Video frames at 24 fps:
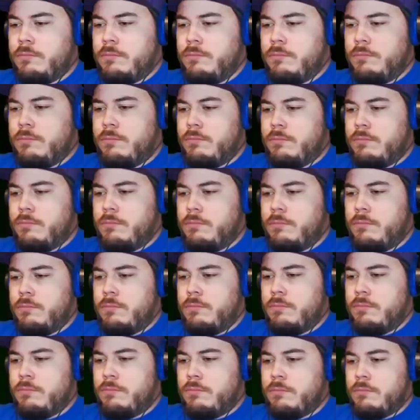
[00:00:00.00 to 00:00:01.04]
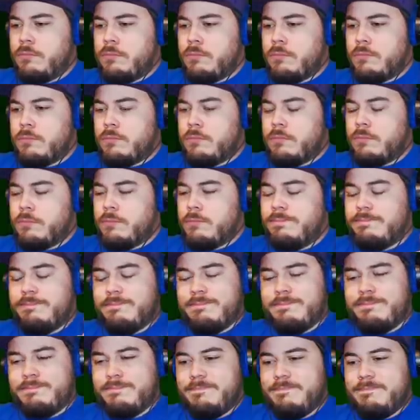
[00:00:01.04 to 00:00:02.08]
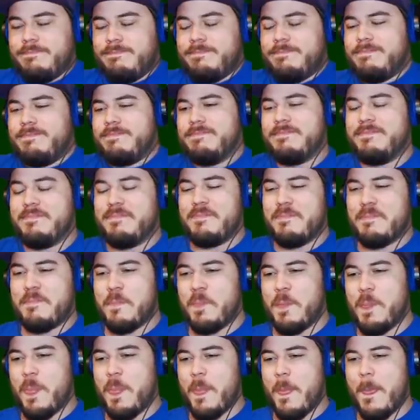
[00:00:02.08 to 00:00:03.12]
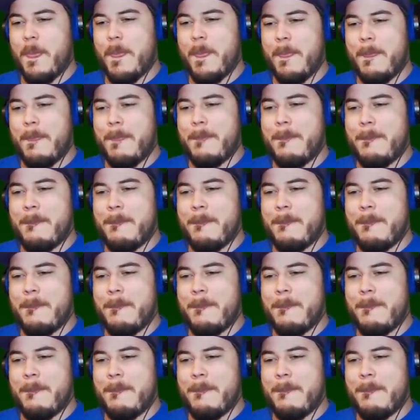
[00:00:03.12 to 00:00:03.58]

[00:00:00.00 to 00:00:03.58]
Nothing is said.